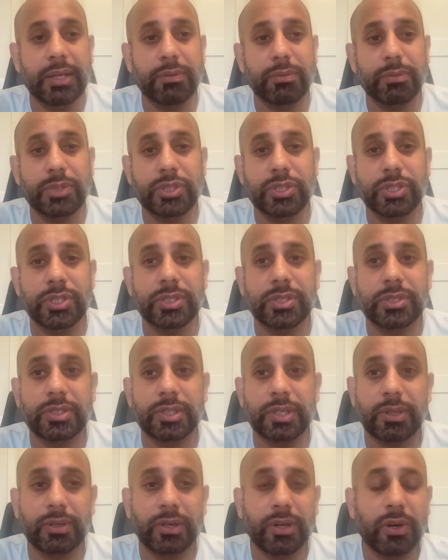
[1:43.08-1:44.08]
which is
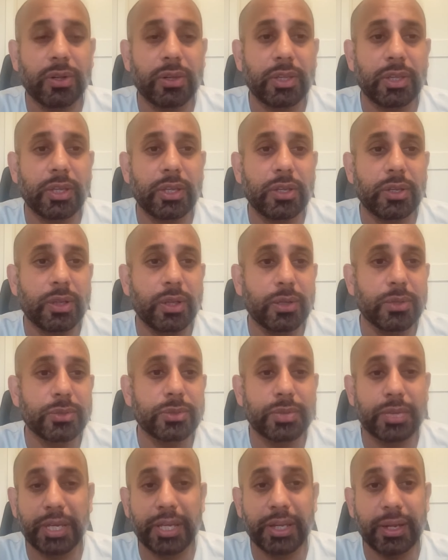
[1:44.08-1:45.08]
currently in
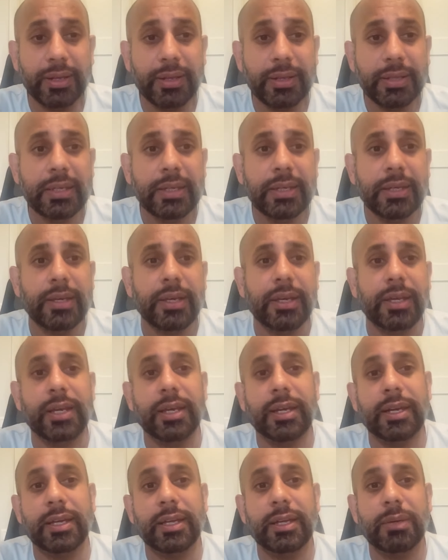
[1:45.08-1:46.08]
closed beta.
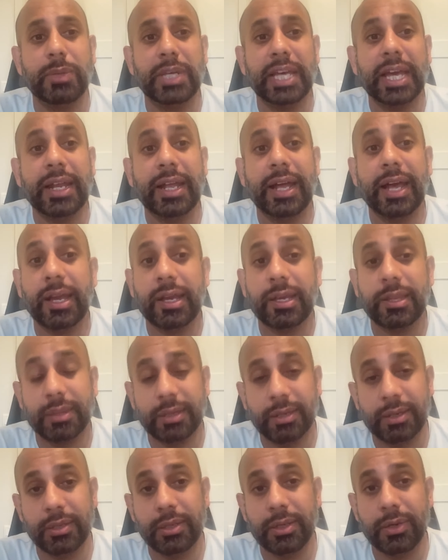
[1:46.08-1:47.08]
And we had a
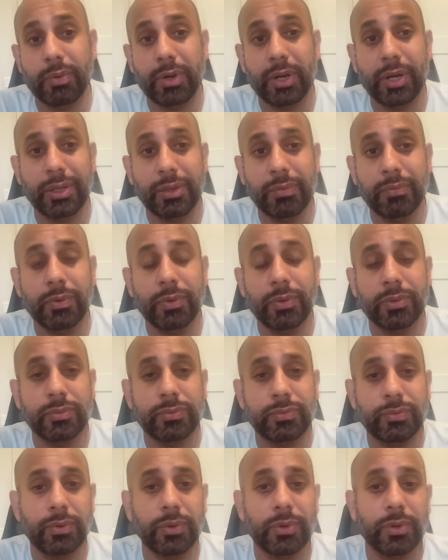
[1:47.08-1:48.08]
hackathon in Rare Evo
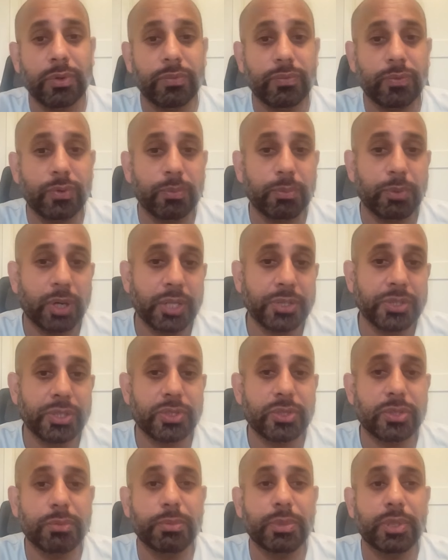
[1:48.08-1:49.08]
for projects
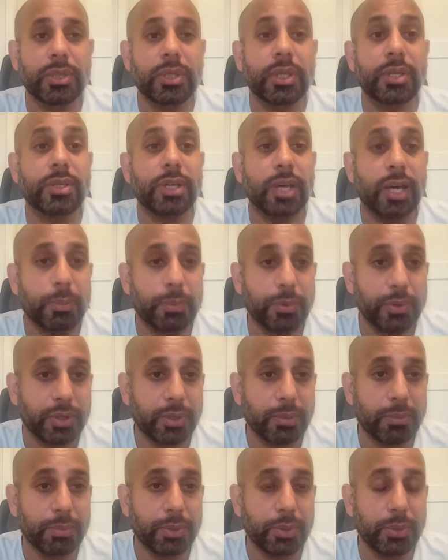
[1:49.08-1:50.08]
to build on top of the
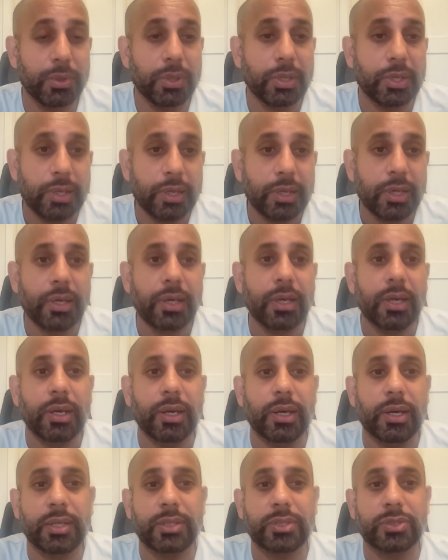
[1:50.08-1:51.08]
compute.
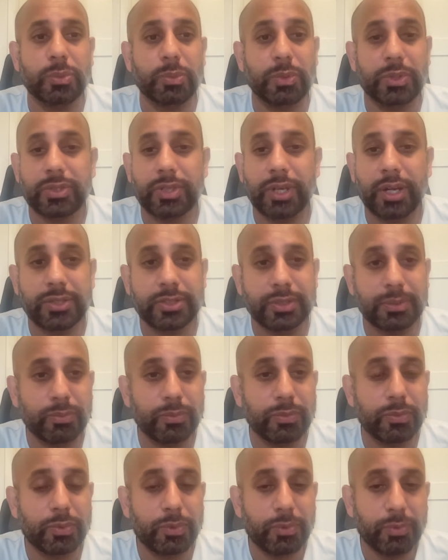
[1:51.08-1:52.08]
So we saw
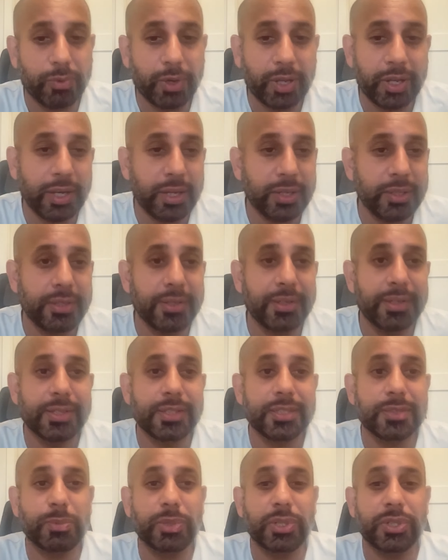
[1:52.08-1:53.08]
some great
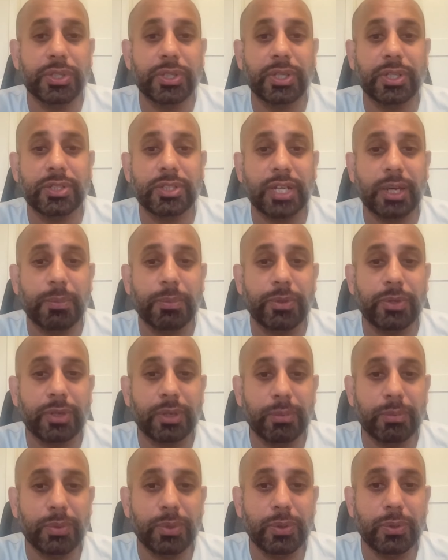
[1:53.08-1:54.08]
ideas building on top of the
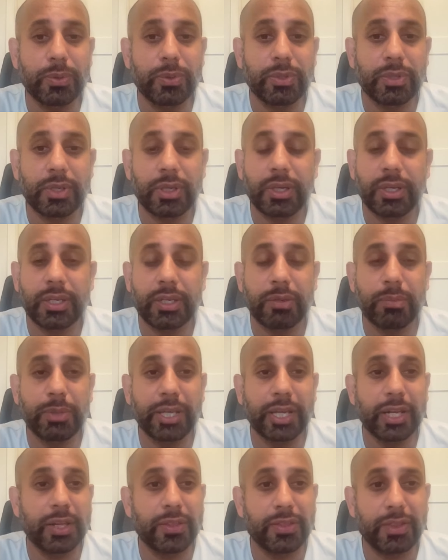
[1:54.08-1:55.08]
compute. It could be
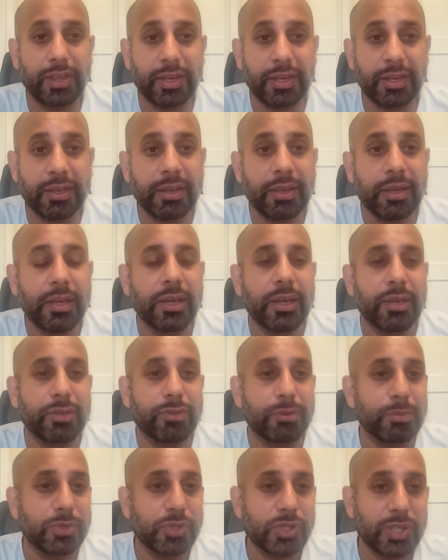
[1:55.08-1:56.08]
anything
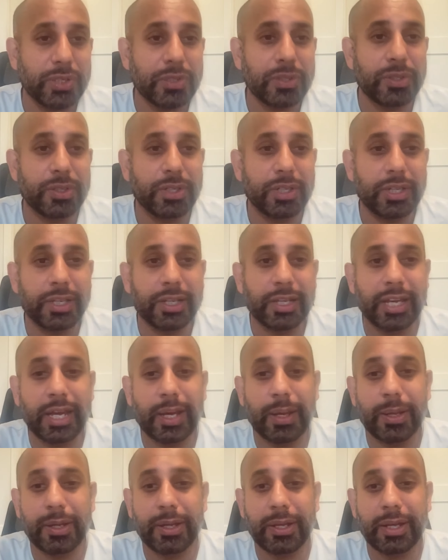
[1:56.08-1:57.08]
from machine learning
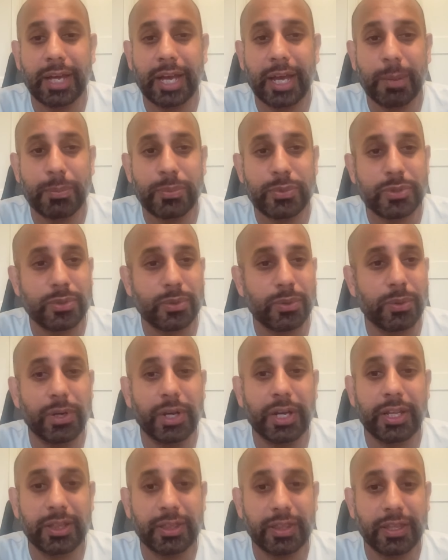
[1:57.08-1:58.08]
apps or
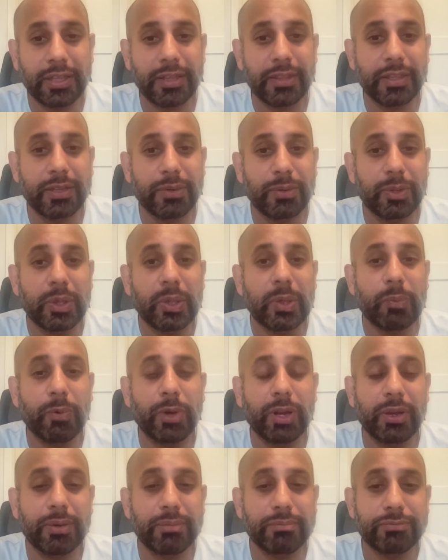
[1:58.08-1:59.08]
anything that they
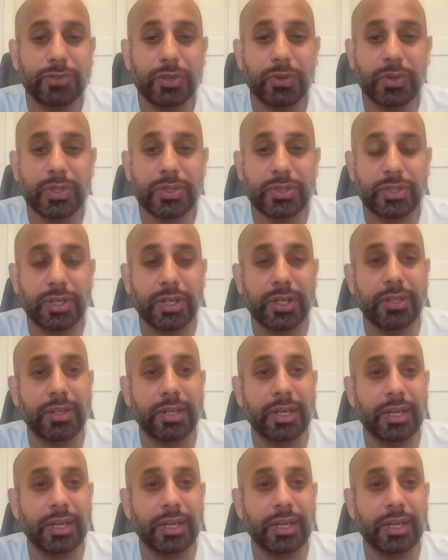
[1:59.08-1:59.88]
want to focus on